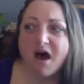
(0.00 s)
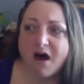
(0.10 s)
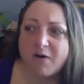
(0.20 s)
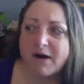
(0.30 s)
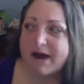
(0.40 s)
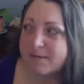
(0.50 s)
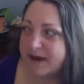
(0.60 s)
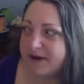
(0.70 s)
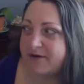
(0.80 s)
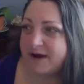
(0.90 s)
oh, I am
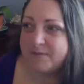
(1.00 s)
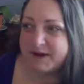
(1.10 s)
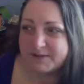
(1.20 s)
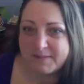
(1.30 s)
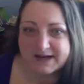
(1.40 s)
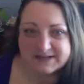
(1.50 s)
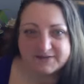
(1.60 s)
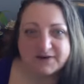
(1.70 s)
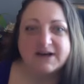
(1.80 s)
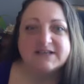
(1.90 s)
angry. I'm being passive
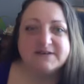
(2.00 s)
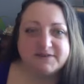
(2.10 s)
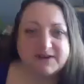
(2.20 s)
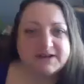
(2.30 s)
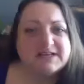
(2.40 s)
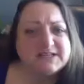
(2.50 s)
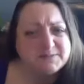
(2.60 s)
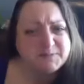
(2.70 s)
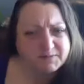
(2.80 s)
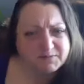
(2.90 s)
aggressive. And it, it's
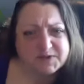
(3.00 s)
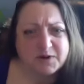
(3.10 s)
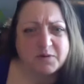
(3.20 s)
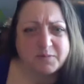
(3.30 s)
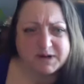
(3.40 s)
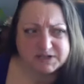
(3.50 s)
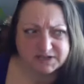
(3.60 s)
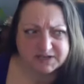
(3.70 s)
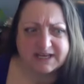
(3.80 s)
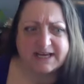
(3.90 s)
just been so much
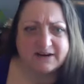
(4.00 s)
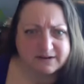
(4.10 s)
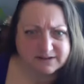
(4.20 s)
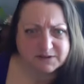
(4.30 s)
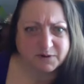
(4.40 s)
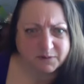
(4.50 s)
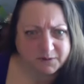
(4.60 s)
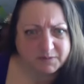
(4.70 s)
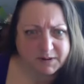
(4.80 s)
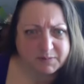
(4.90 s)
cleaner to work
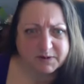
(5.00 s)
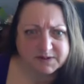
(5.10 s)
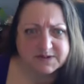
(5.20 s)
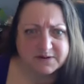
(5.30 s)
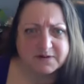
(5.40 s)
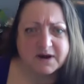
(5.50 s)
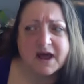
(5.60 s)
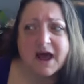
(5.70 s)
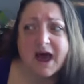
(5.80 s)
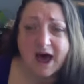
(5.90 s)
with people. So
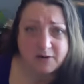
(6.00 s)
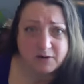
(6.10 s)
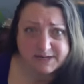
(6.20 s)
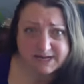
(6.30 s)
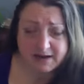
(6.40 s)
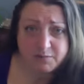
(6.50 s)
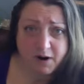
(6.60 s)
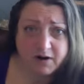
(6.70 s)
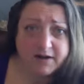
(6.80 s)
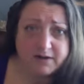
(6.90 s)
I will be taking
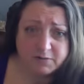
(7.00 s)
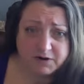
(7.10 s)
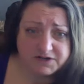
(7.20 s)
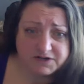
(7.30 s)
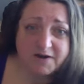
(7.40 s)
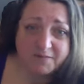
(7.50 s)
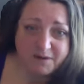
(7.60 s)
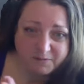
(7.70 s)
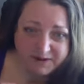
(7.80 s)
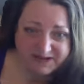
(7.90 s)
part in the workshop. I
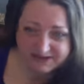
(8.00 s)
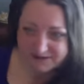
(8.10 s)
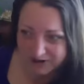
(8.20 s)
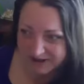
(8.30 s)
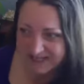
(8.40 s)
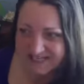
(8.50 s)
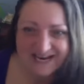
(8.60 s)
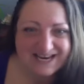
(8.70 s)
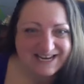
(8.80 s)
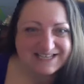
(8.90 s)
will be one of the
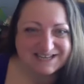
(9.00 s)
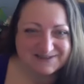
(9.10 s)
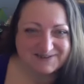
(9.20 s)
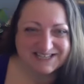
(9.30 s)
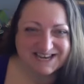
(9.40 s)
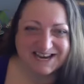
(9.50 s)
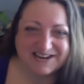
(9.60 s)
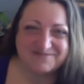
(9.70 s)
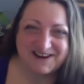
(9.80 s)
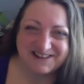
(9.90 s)
attendees, and I'm excited
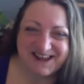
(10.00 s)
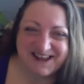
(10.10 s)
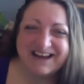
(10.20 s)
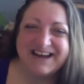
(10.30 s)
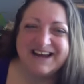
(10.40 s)
about that.